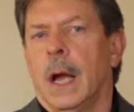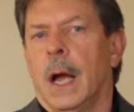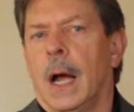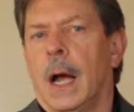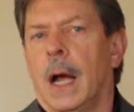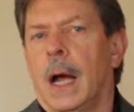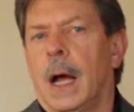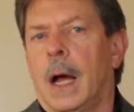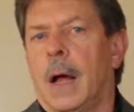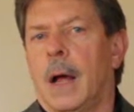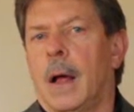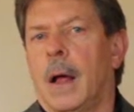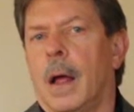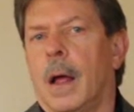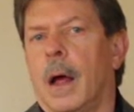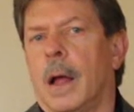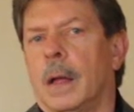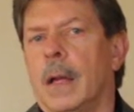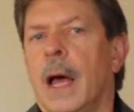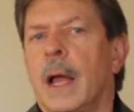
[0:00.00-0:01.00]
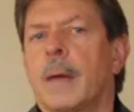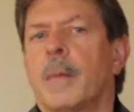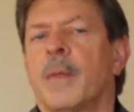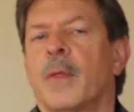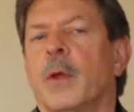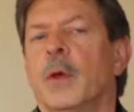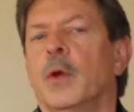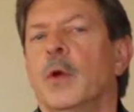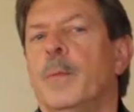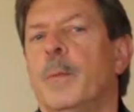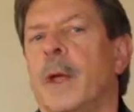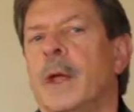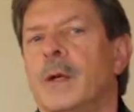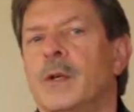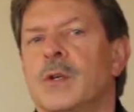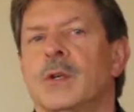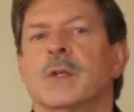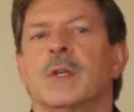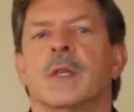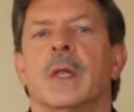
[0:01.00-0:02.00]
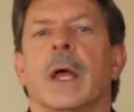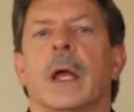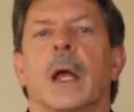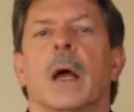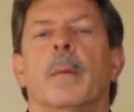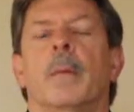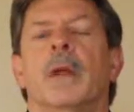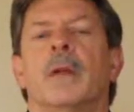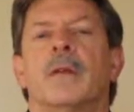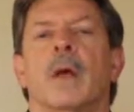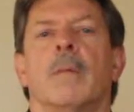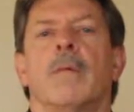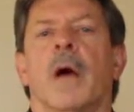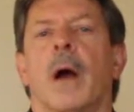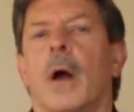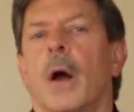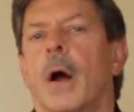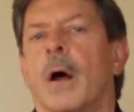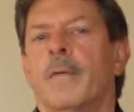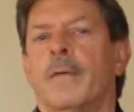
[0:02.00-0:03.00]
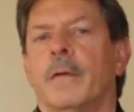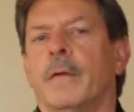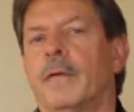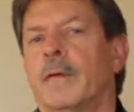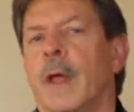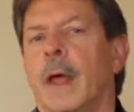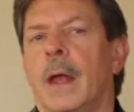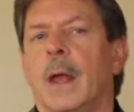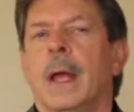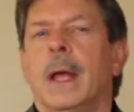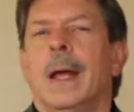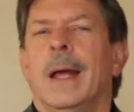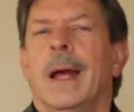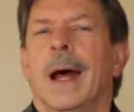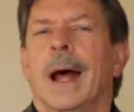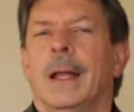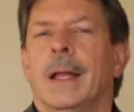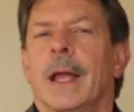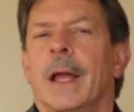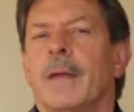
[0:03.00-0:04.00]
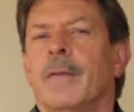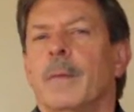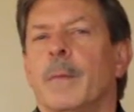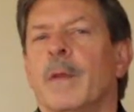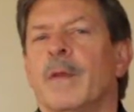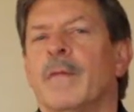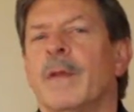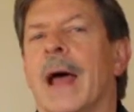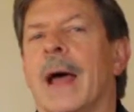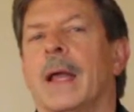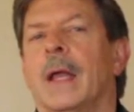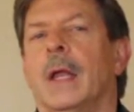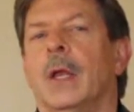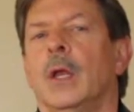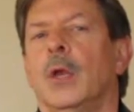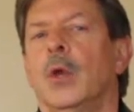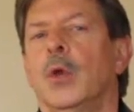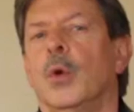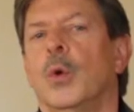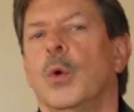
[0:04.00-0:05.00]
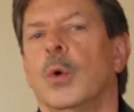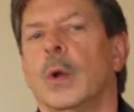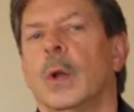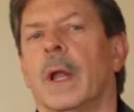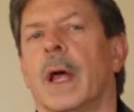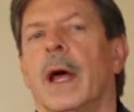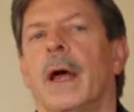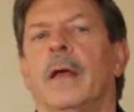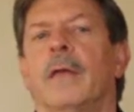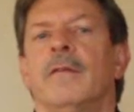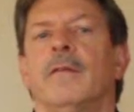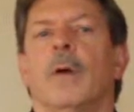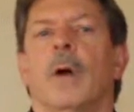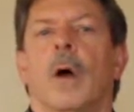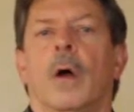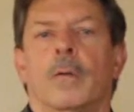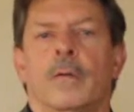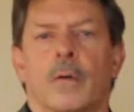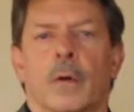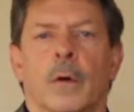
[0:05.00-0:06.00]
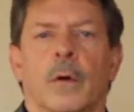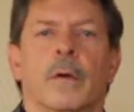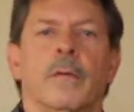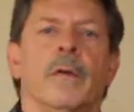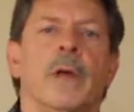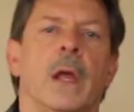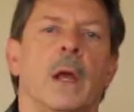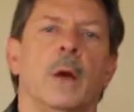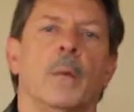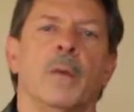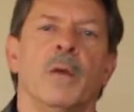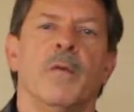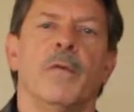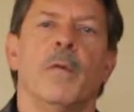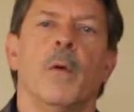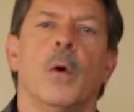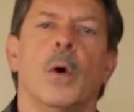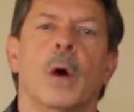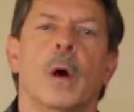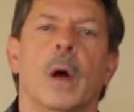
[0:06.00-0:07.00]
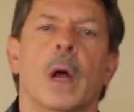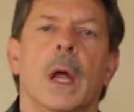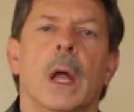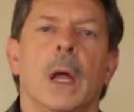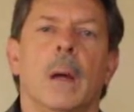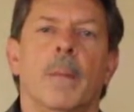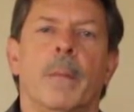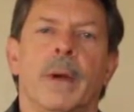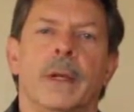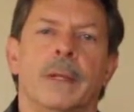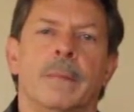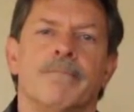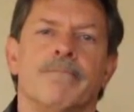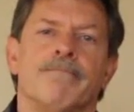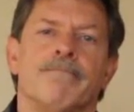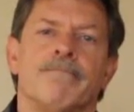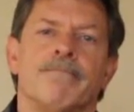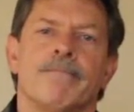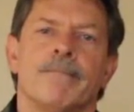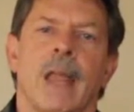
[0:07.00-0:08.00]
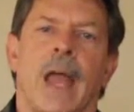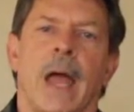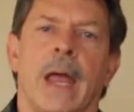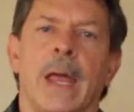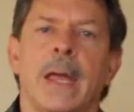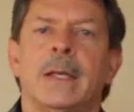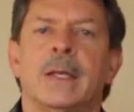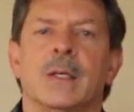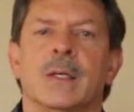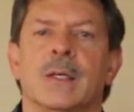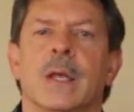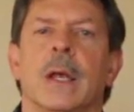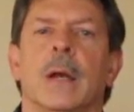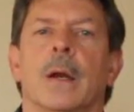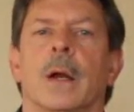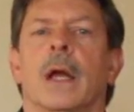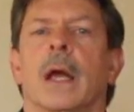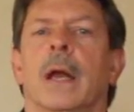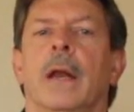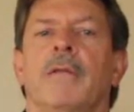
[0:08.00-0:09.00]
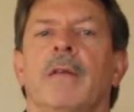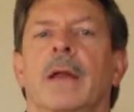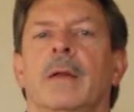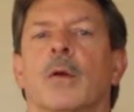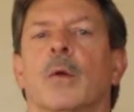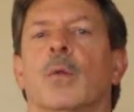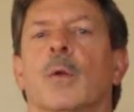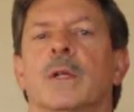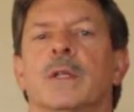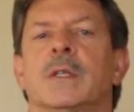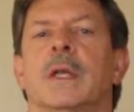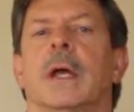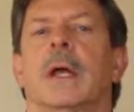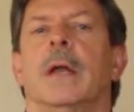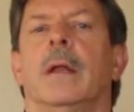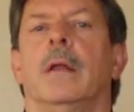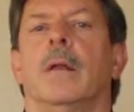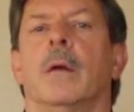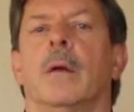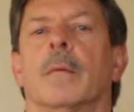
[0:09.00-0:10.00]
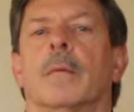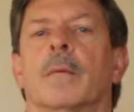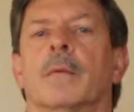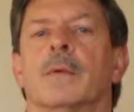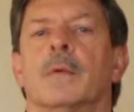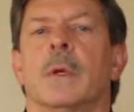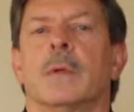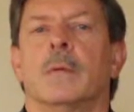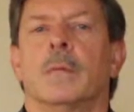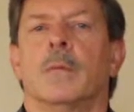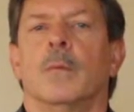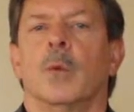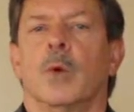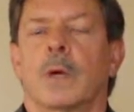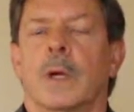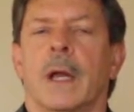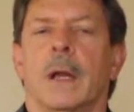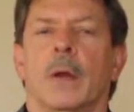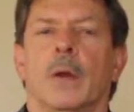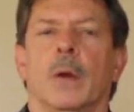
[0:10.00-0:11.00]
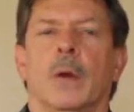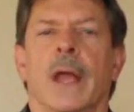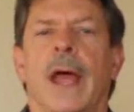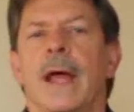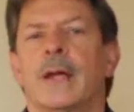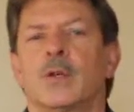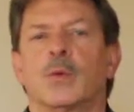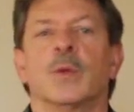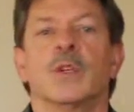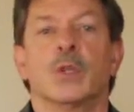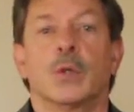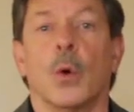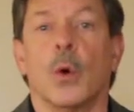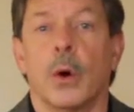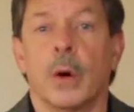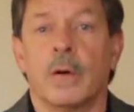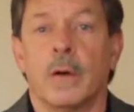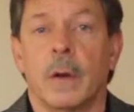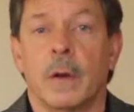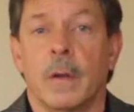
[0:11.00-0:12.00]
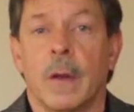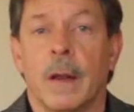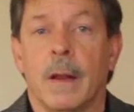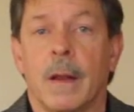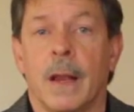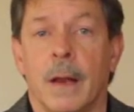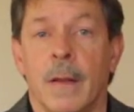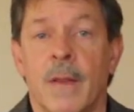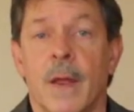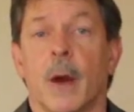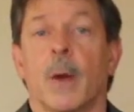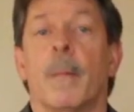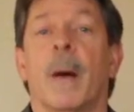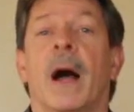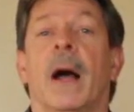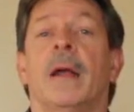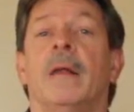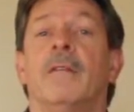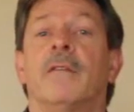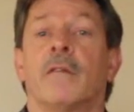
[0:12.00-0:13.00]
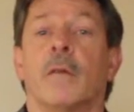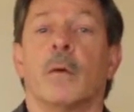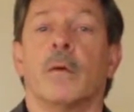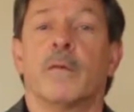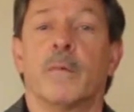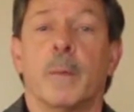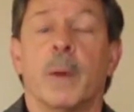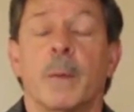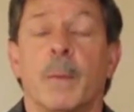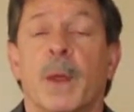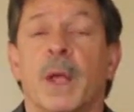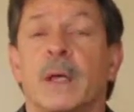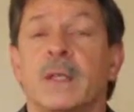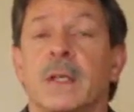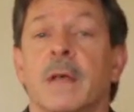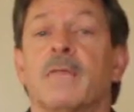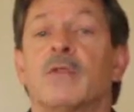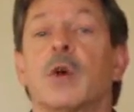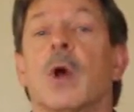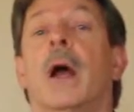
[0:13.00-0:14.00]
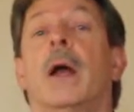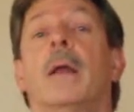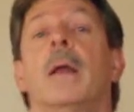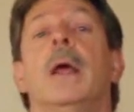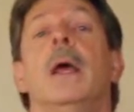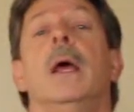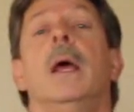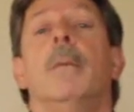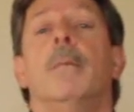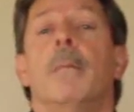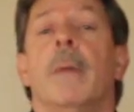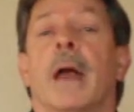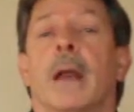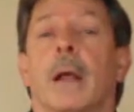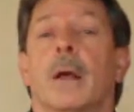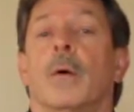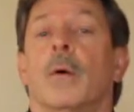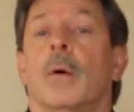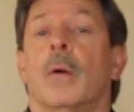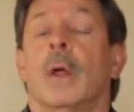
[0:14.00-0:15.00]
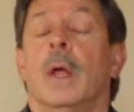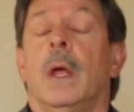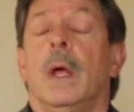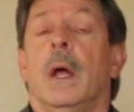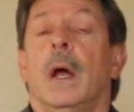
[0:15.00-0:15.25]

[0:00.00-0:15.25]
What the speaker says: a lot of the new patients that come into our office, that a lot of them have not utilized alternative care before, but I hate to say it, are kind of at their wits' end. We're kind of their last resort in their minds, so to speak, because they've tried medical